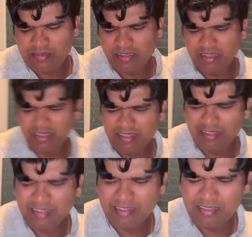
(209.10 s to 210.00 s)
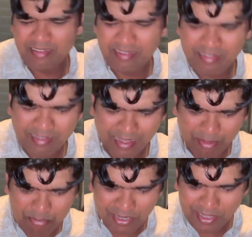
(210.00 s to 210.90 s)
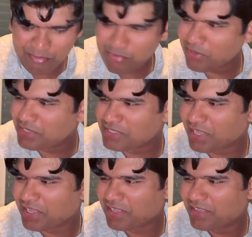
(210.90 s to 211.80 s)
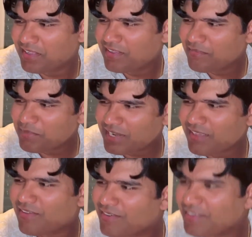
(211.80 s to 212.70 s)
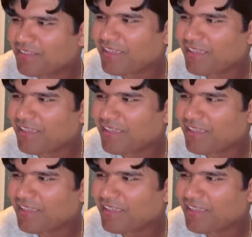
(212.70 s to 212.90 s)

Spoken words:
Huh? Apple AirPods, sir. But I already